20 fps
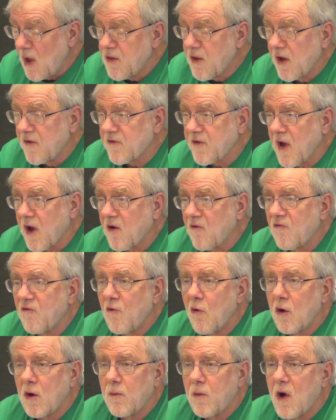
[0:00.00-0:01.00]
Things like
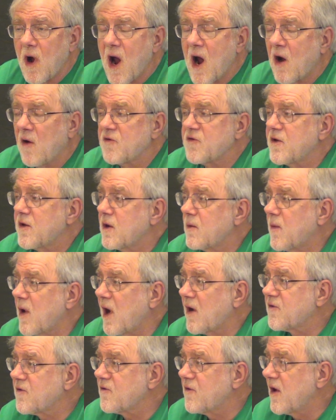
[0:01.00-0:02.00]
affordable housing and
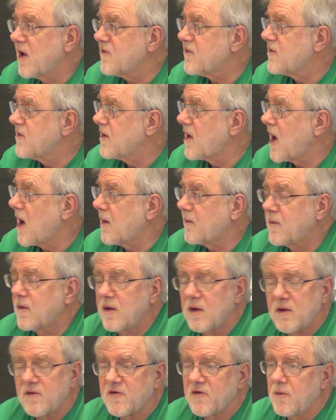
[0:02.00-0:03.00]
mass transit. I'm
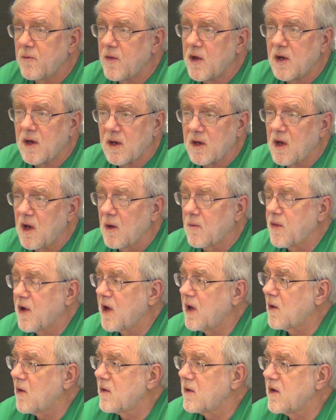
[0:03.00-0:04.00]
going to submit a
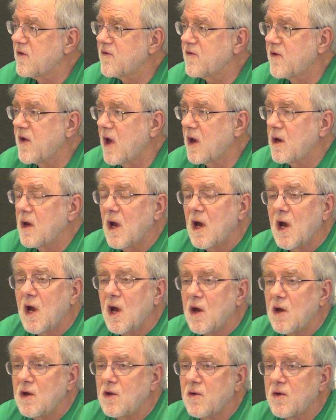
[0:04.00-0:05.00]
campaign on this that
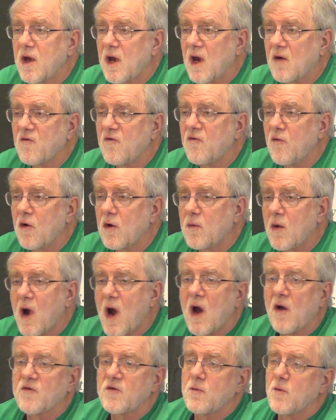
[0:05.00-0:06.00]
you can't have affordable
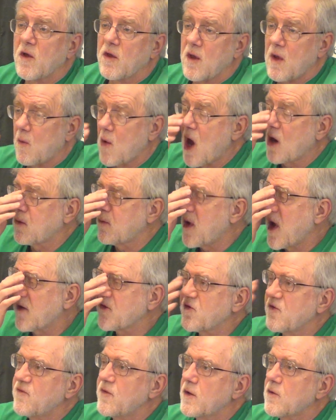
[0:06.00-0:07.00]
housing without a
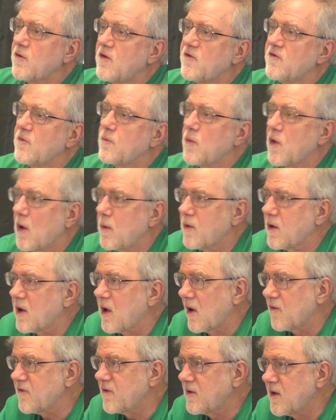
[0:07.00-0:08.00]
massive increase in public
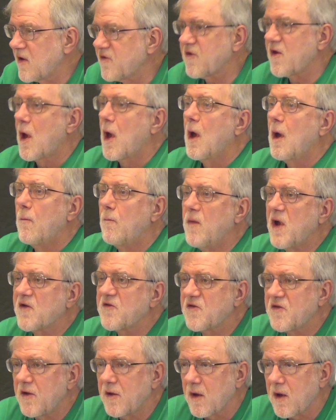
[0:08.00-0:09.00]
housing. That's
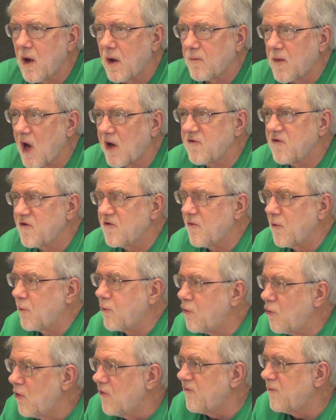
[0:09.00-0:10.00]
mixed income, not just for
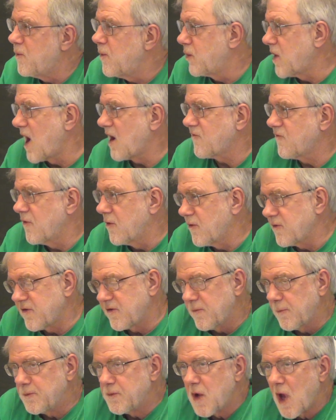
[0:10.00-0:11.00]
poor black
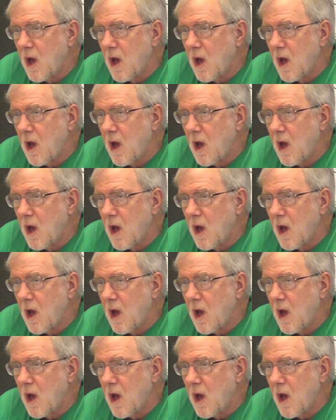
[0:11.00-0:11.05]
folks.